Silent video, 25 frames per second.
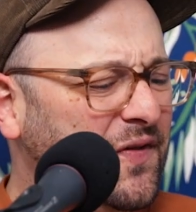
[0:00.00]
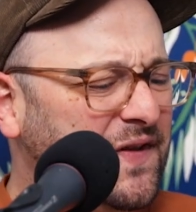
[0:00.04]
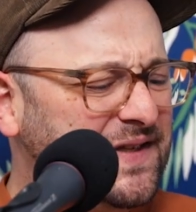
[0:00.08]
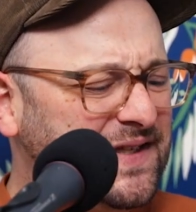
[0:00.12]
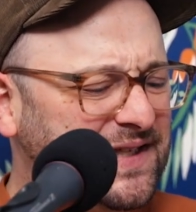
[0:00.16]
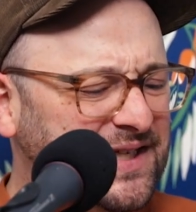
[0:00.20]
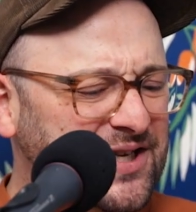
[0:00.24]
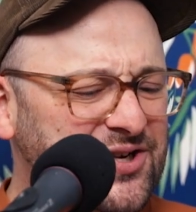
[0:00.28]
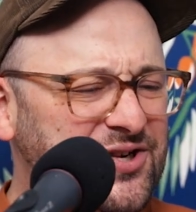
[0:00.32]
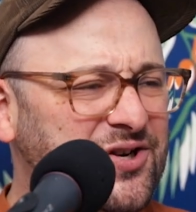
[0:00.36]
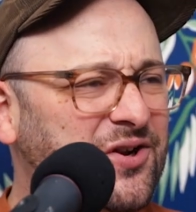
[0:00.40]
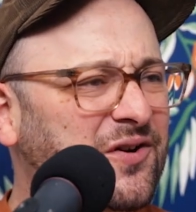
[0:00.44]

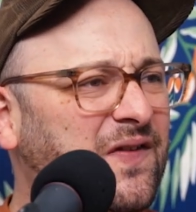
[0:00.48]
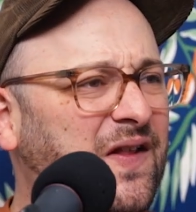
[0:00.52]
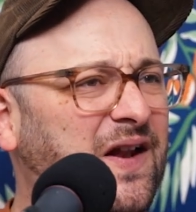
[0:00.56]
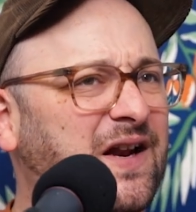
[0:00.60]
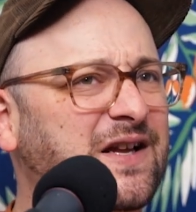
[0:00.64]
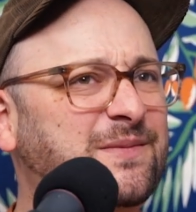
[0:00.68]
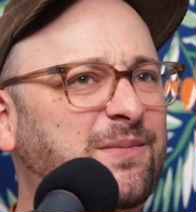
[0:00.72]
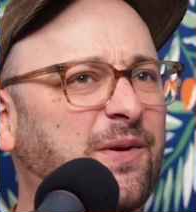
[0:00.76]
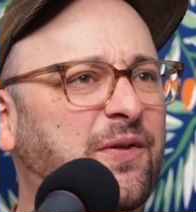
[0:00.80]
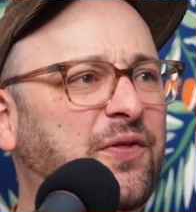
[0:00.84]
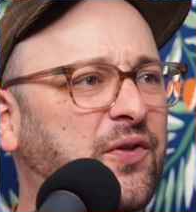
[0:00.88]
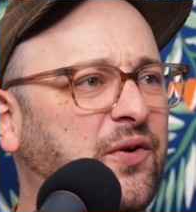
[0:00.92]
This t-shirt that
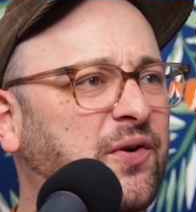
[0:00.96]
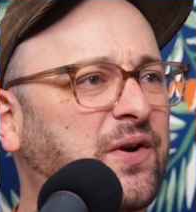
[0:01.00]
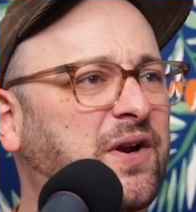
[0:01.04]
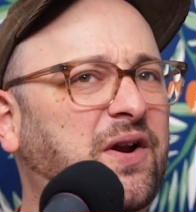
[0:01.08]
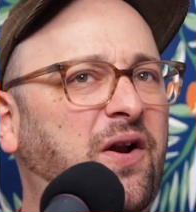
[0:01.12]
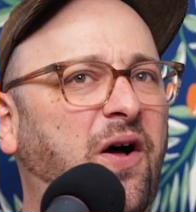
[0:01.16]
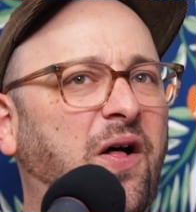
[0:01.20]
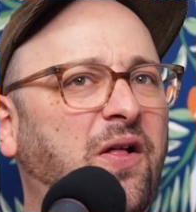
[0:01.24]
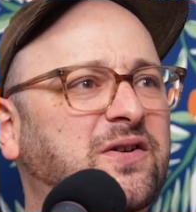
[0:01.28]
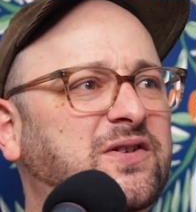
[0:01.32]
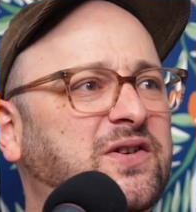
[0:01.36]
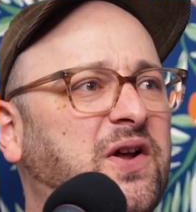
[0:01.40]
I spent
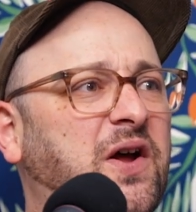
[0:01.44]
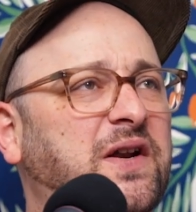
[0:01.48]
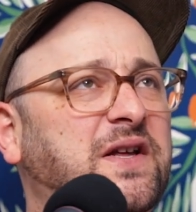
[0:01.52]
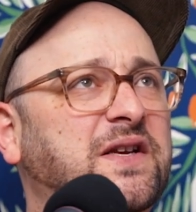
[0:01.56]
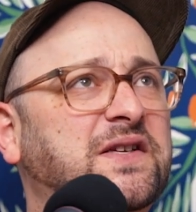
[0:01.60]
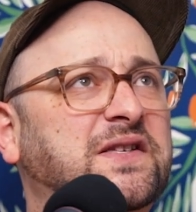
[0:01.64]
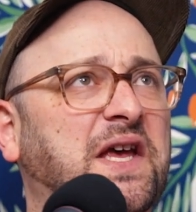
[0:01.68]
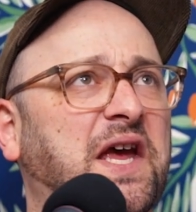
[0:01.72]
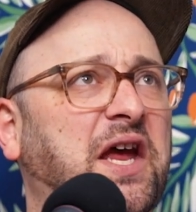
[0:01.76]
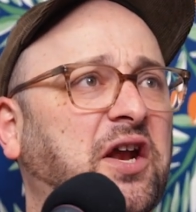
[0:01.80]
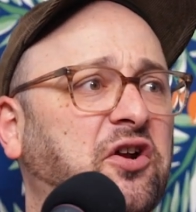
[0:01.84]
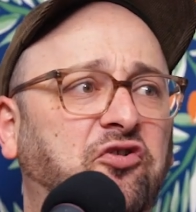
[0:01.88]
$30 on
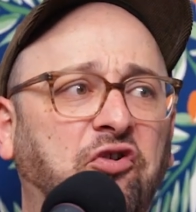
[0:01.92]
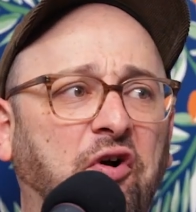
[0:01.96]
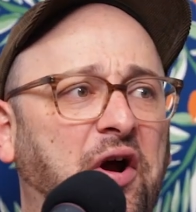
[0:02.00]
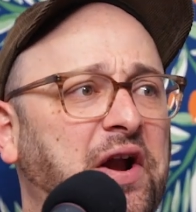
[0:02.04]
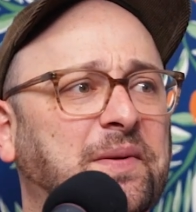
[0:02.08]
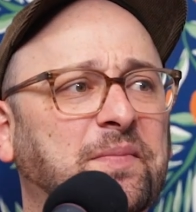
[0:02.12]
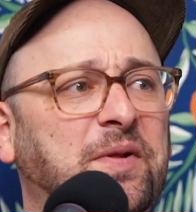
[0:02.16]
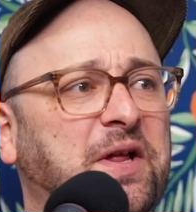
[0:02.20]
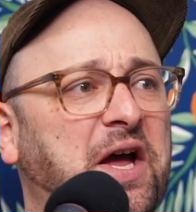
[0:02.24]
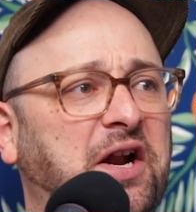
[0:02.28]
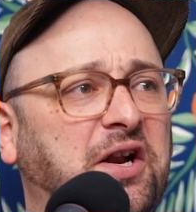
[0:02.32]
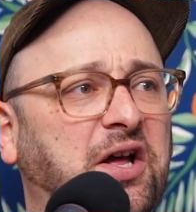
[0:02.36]
is
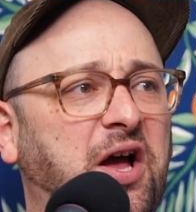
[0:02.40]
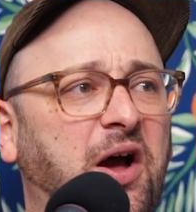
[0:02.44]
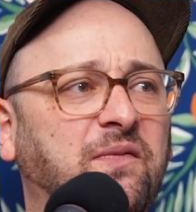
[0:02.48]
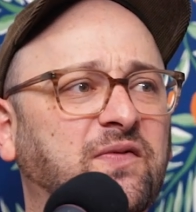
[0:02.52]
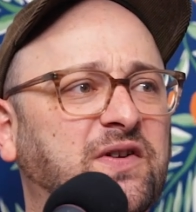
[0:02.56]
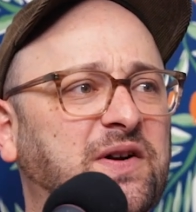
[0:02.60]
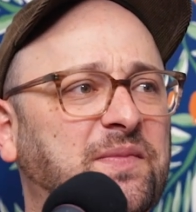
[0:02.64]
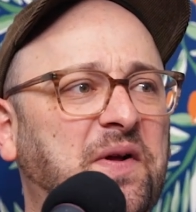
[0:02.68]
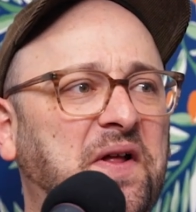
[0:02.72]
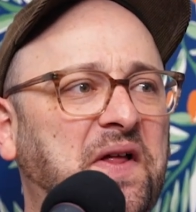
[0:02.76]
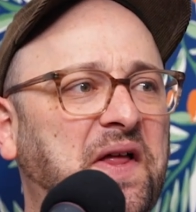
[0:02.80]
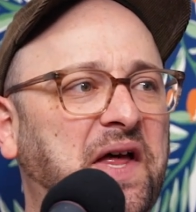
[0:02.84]
incredibly
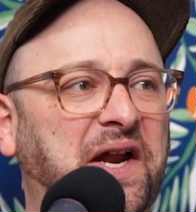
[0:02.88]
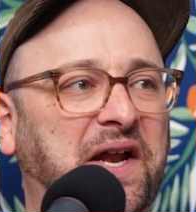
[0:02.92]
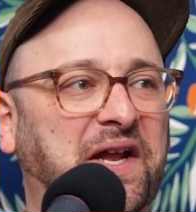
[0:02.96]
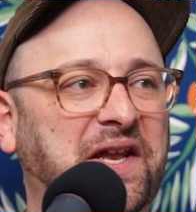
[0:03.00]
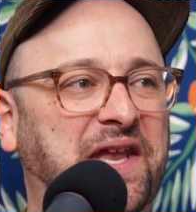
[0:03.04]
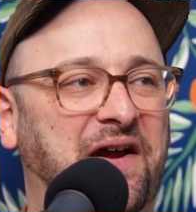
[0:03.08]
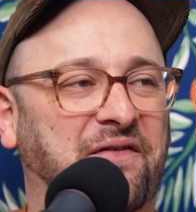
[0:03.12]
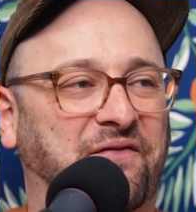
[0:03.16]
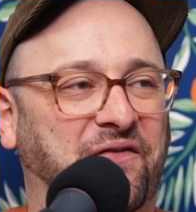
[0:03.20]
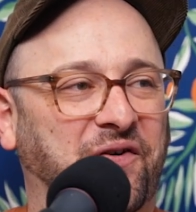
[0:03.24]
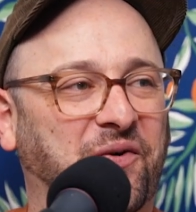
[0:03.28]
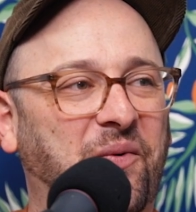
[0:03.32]
uncomfortable and I'll
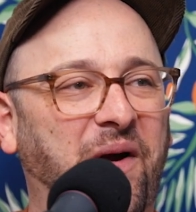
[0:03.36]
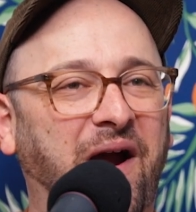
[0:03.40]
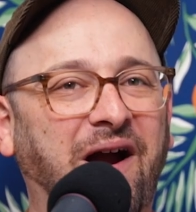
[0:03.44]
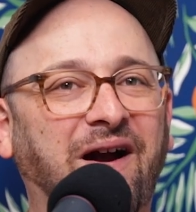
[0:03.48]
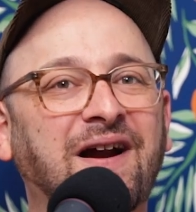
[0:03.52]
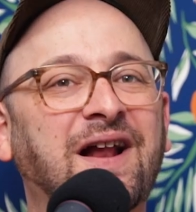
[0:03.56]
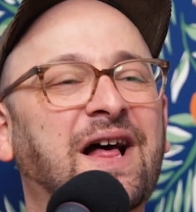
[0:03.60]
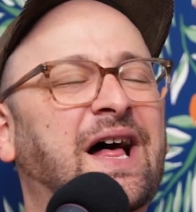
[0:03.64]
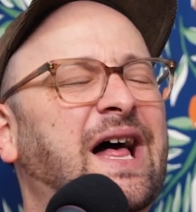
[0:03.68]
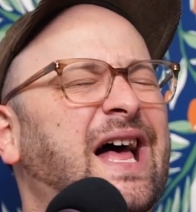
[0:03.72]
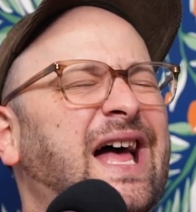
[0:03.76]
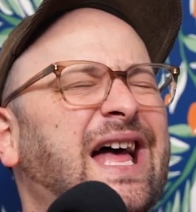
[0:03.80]
never wear
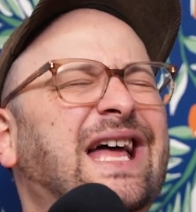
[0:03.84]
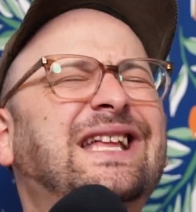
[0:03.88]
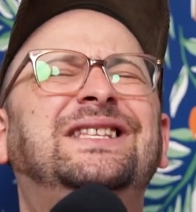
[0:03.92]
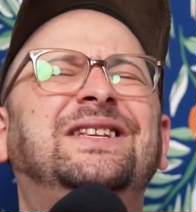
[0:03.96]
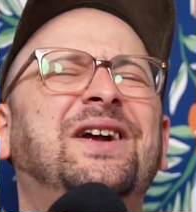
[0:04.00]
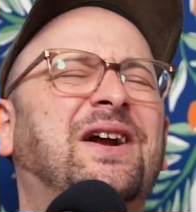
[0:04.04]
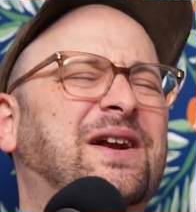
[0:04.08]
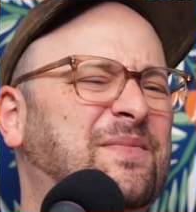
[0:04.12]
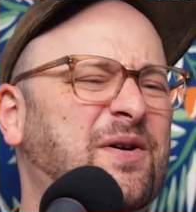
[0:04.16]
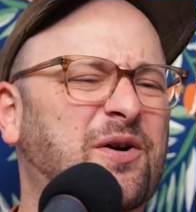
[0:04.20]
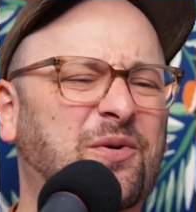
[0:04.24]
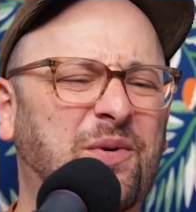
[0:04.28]
it. It's
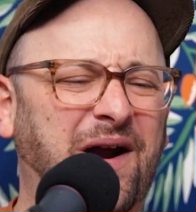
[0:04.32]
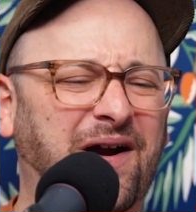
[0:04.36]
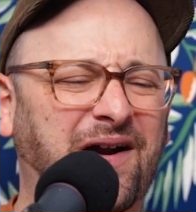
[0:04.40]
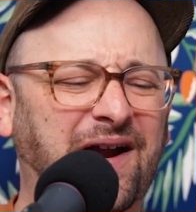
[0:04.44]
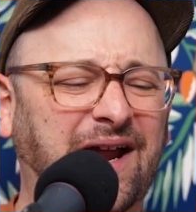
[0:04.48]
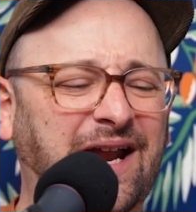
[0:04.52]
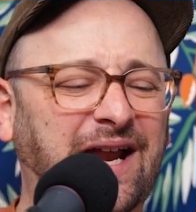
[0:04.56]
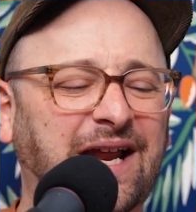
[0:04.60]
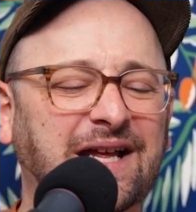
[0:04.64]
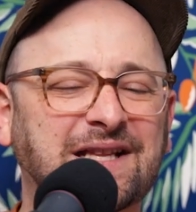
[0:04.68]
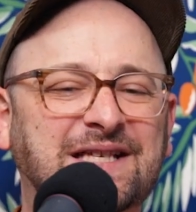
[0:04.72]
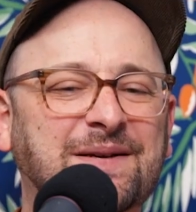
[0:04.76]
not about
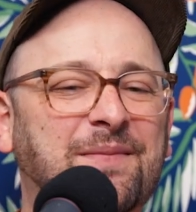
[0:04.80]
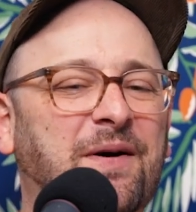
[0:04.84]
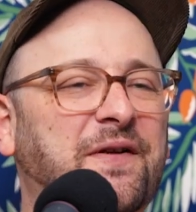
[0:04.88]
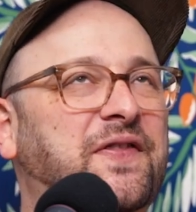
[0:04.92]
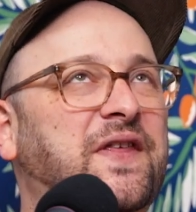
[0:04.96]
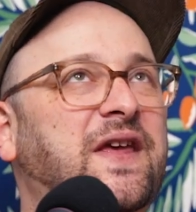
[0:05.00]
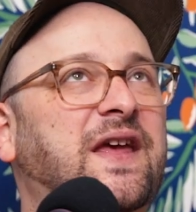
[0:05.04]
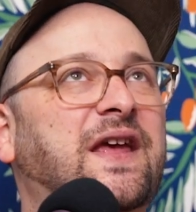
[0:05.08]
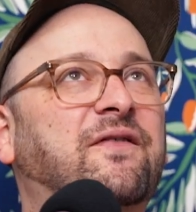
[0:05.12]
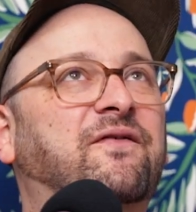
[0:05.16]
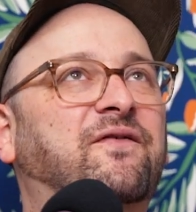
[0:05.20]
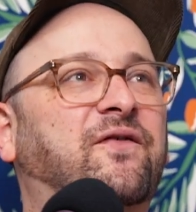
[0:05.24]
wearing it. It's about
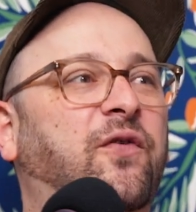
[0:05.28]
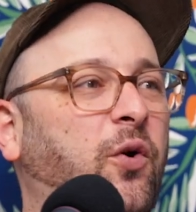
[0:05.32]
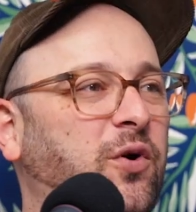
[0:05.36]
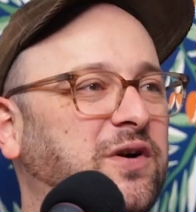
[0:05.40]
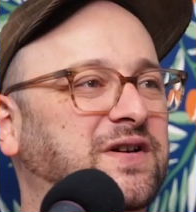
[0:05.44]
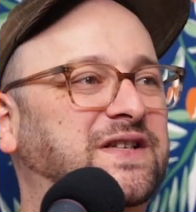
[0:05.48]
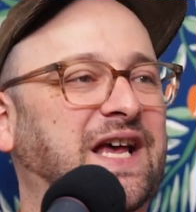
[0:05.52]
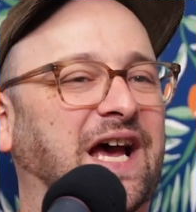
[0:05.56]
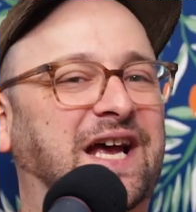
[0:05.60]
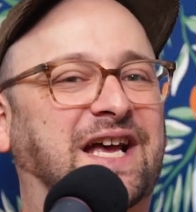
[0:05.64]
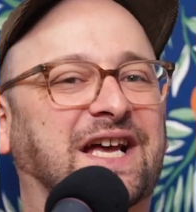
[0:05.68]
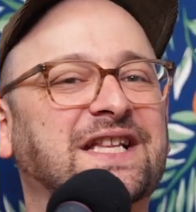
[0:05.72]
the 4
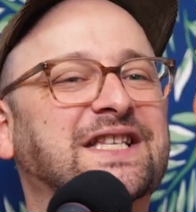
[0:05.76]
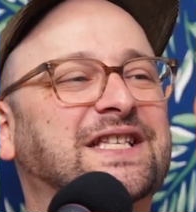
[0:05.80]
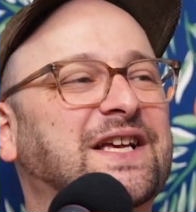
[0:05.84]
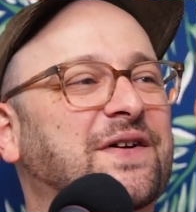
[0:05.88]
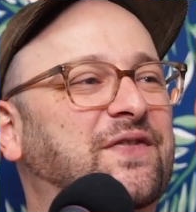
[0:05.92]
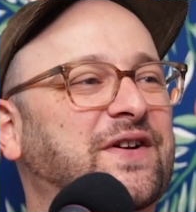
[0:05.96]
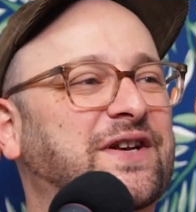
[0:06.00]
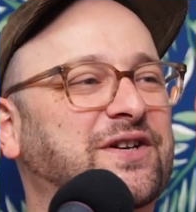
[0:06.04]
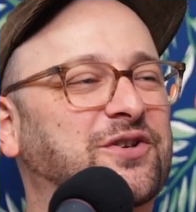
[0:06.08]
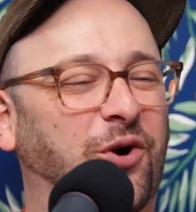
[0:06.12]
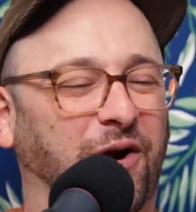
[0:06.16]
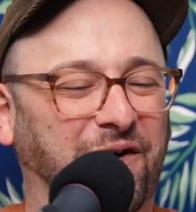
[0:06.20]
seconds
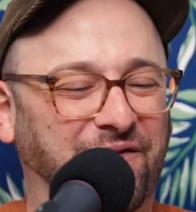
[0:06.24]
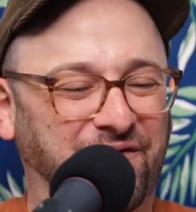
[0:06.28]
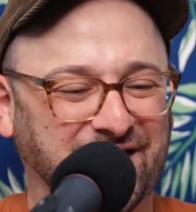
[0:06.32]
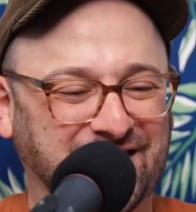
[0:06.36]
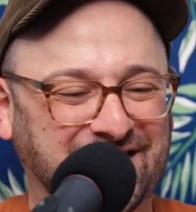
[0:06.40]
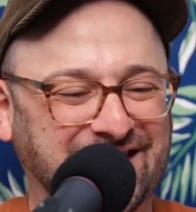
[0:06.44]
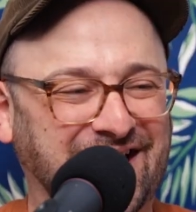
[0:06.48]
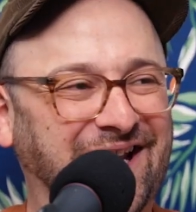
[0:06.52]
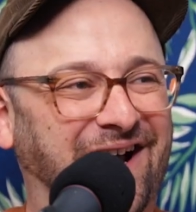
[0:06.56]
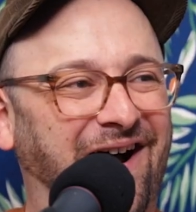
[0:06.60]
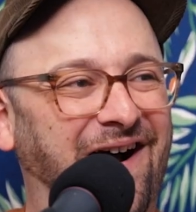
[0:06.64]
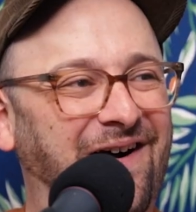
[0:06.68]
of
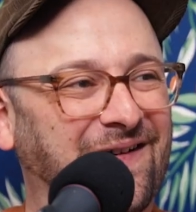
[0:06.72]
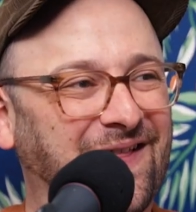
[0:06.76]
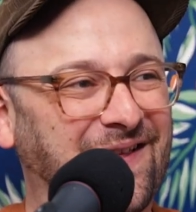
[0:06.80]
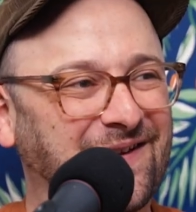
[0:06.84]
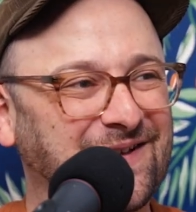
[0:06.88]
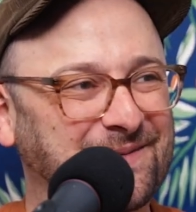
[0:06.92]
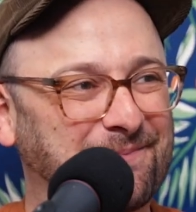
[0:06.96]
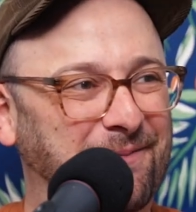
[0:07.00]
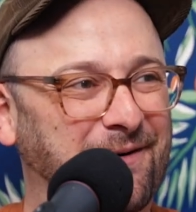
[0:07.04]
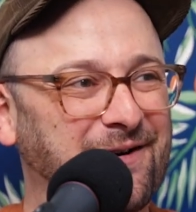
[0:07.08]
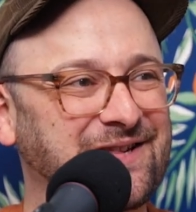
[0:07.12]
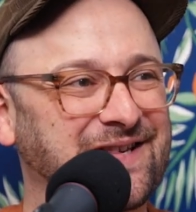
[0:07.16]
endorphins I got while I
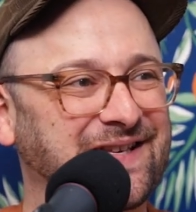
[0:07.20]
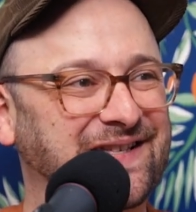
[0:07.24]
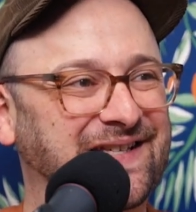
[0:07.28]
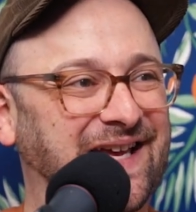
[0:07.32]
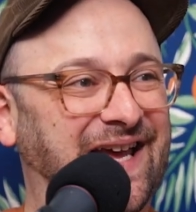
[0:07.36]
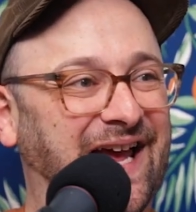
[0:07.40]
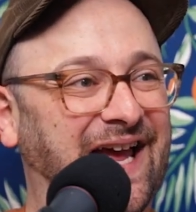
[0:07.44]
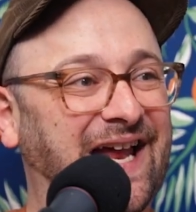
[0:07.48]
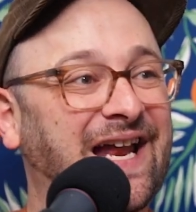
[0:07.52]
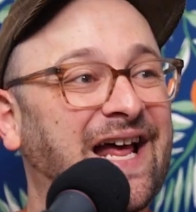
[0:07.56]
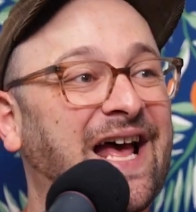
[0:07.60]
was purchasing it.